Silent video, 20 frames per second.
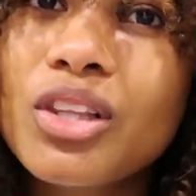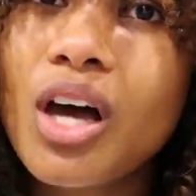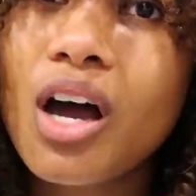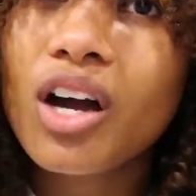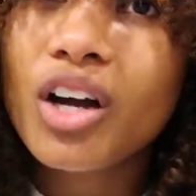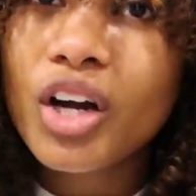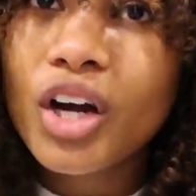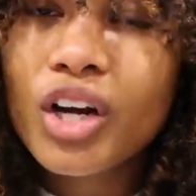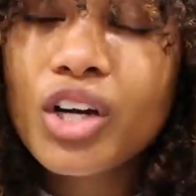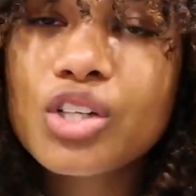
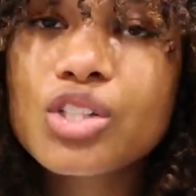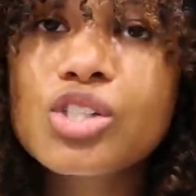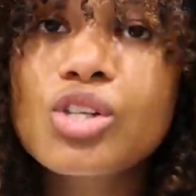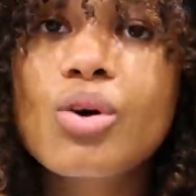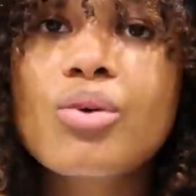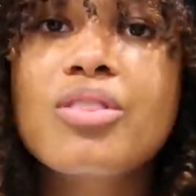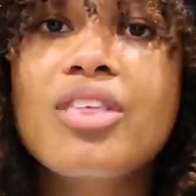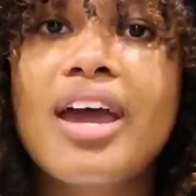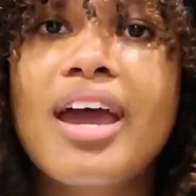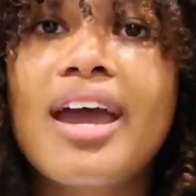longer
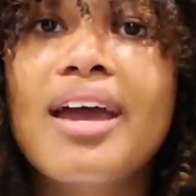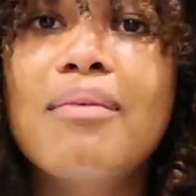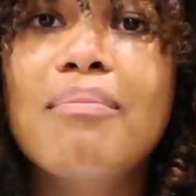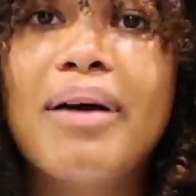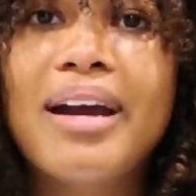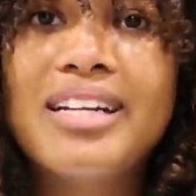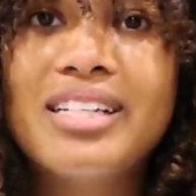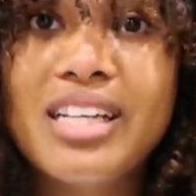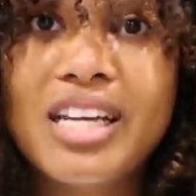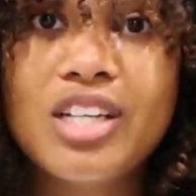so that
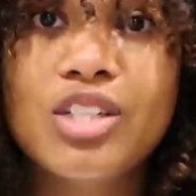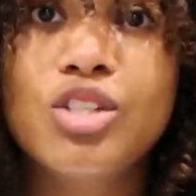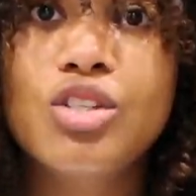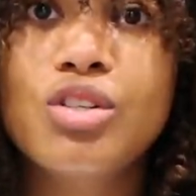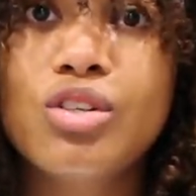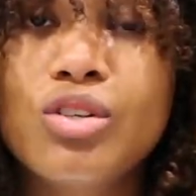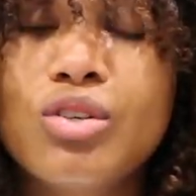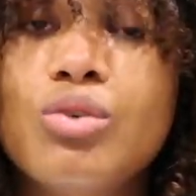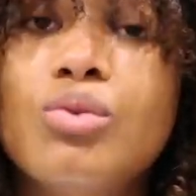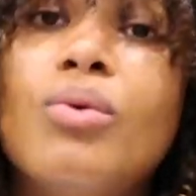by day
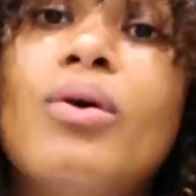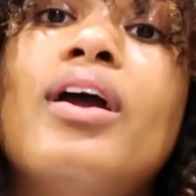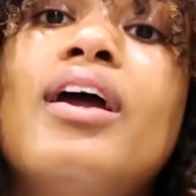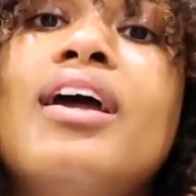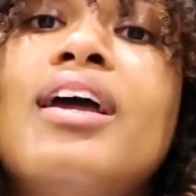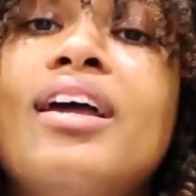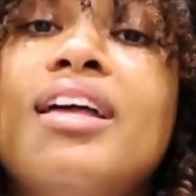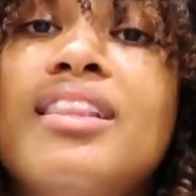two,